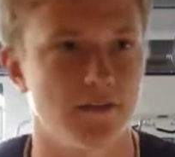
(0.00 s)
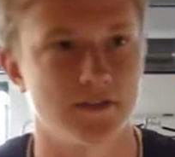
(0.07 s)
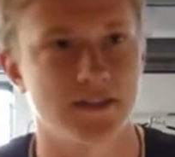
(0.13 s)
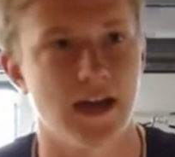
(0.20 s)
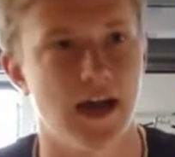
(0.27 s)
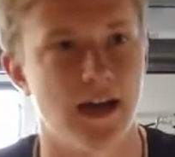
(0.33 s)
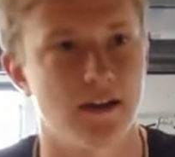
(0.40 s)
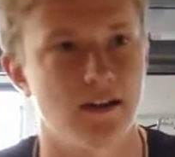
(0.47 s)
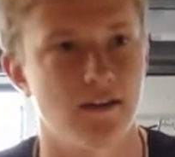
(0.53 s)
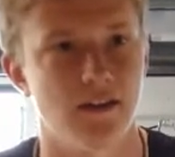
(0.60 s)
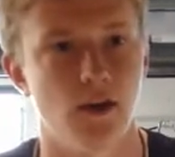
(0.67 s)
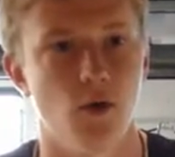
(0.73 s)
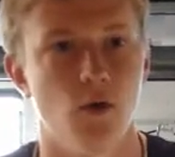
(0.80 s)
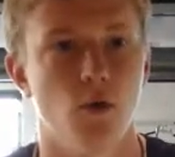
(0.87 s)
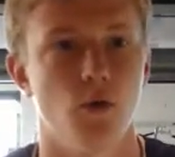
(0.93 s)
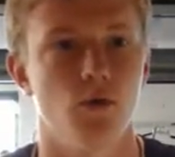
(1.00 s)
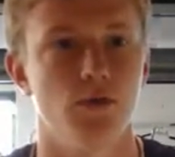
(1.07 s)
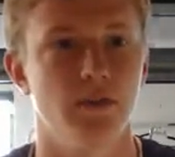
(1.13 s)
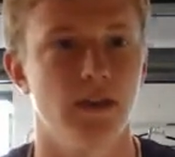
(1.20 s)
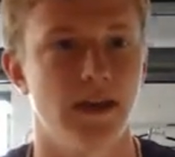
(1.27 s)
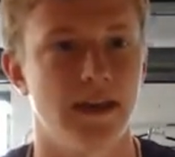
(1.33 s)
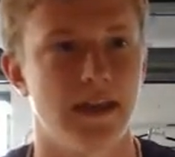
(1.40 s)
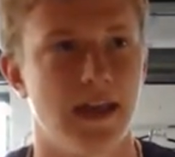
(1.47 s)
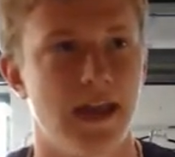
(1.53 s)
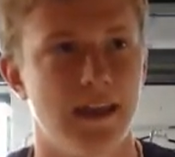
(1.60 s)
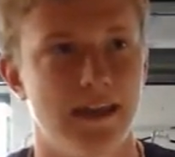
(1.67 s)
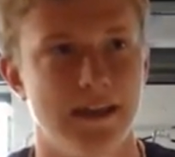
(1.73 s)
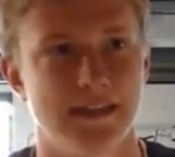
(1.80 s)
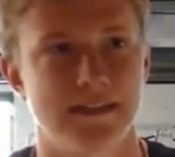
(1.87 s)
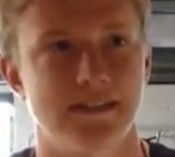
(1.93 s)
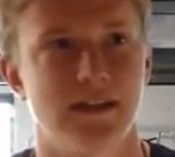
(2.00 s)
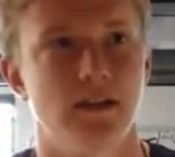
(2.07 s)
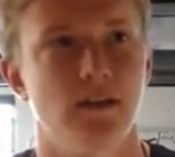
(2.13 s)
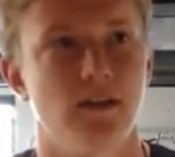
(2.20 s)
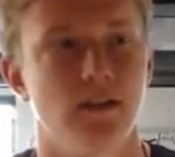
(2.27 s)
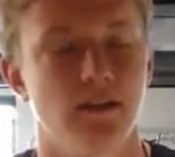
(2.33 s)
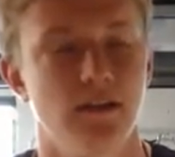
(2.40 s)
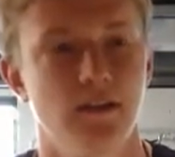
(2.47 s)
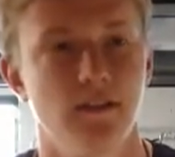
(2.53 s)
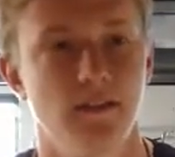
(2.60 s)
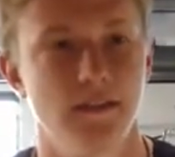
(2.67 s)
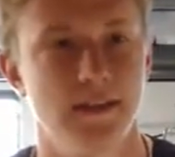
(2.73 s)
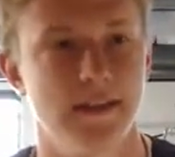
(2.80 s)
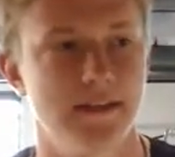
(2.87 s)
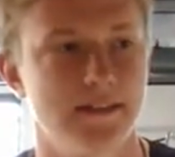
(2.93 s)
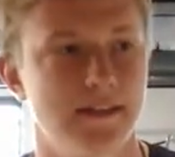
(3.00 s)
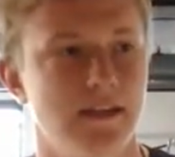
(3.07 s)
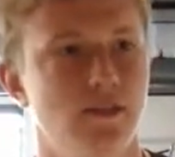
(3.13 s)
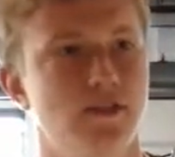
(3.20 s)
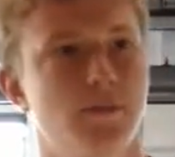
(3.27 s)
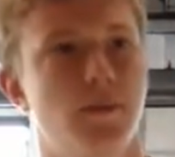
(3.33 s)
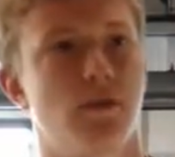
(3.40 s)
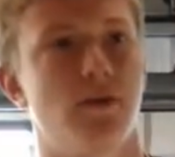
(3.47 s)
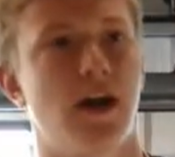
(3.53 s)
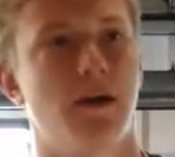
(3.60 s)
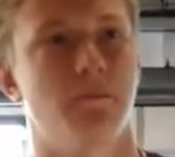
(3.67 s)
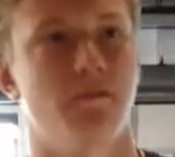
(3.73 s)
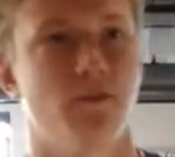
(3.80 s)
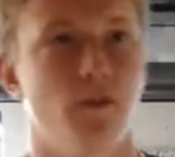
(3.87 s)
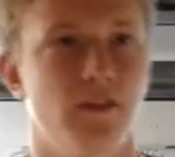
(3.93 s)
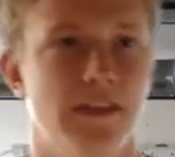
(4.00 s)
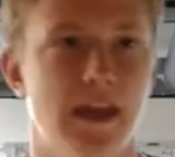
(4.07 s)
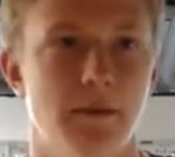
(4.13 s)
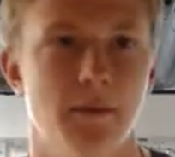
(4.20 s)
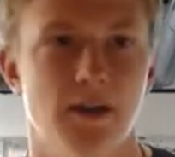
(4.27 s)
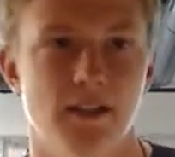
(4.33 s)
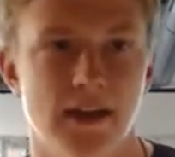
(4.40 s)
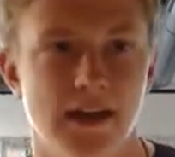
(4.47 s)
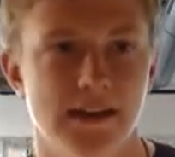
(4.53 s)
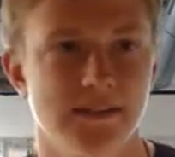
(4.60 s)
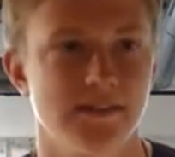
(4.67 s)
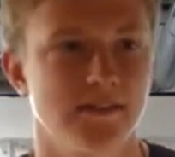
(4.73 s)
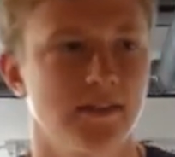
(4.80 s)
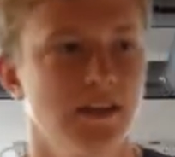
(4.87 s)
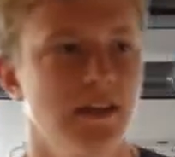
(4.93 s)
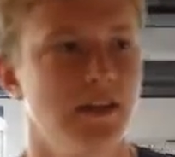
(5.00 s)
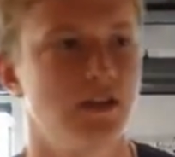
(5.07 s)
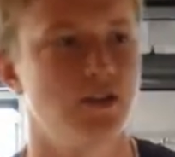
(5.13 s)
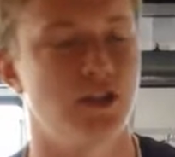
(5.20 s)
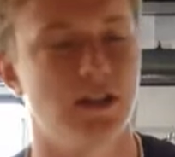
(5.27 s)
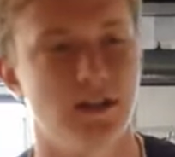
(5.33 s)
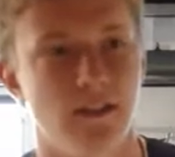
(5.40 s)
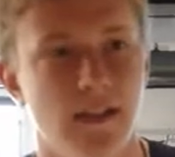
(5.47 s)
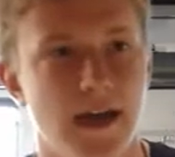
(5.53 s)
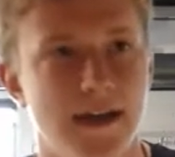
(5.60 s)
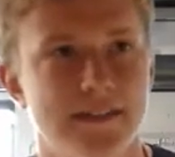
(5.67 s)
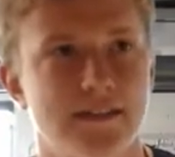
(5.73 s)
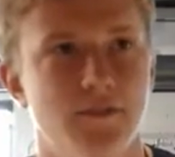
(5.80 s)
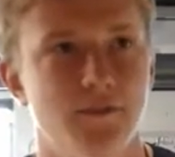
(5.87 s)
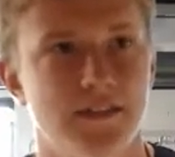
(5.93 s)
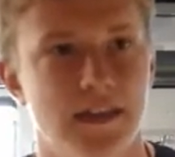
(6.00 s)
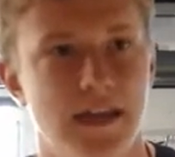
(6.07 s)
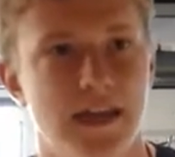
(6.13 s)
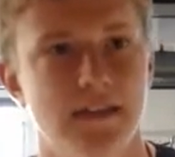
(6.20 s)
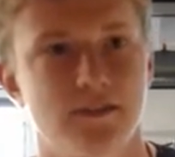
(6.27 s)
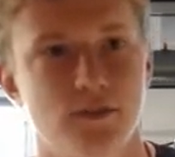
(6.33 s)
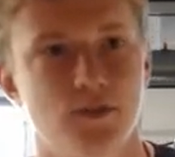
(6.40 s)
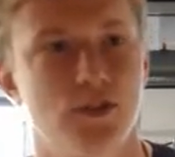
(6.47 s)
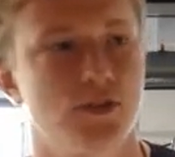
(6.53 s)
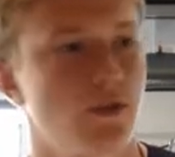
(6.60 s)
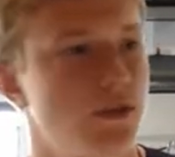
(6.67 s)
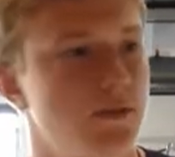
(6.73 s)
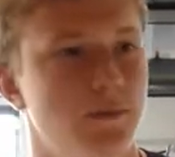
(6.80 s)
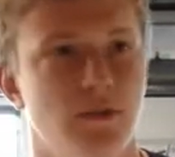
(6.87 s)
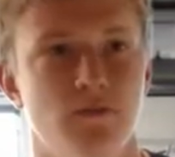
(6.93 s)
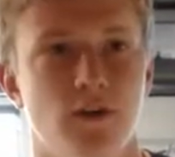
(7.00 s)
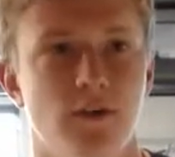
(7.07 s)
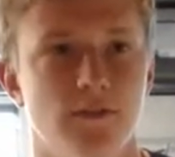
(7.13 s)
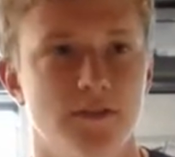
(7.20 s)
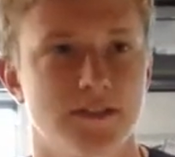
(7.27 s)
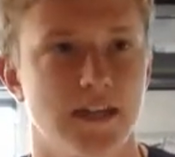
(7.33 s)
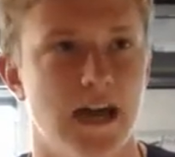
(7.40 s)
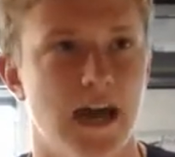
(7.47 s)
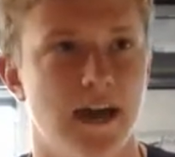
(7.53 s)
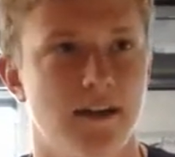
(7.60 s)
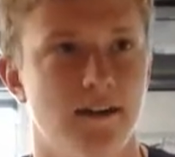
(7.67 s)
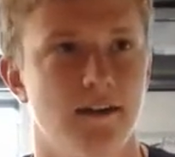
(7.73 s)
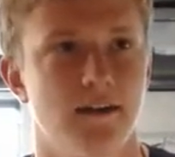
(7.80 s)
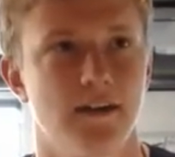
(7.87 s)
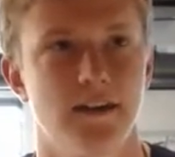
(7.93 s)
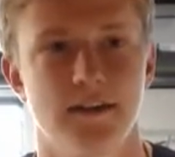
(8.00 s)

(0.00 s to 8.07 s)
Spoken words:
soccer, the old NASL leagues that used to be around before the MLS. She did a lot of stuff with that, so she's always been involved with soccer.